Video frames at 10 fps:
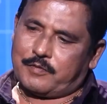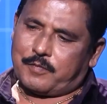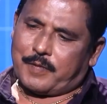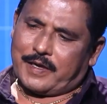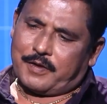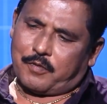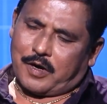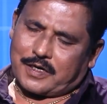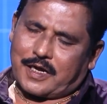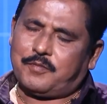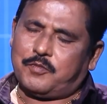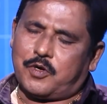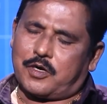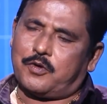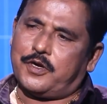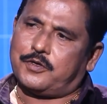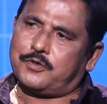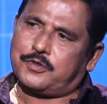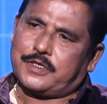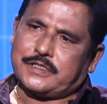By what time you are going
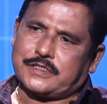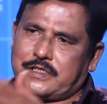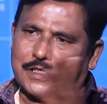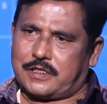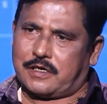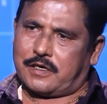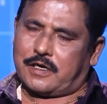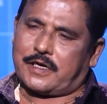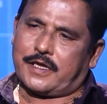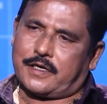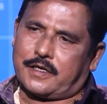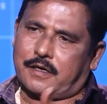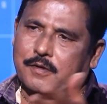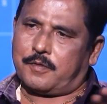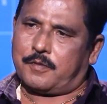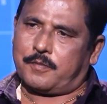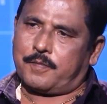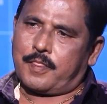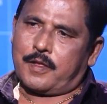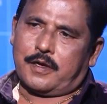to reach the entire
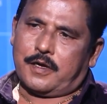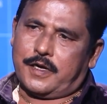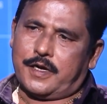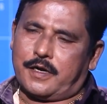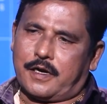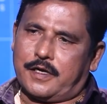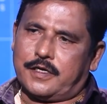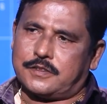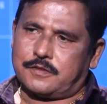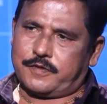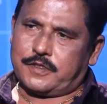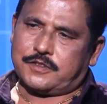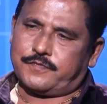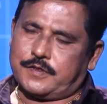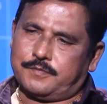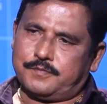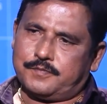Indian audience with this film?